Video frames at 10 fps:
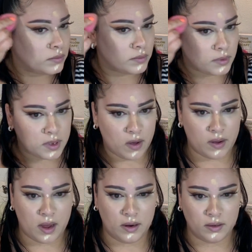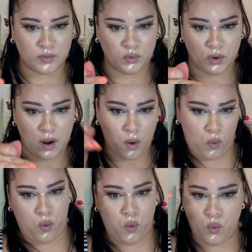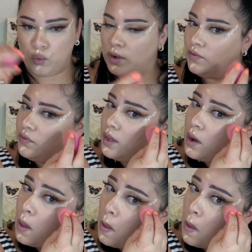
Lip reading: See how it kind of looks more lifted?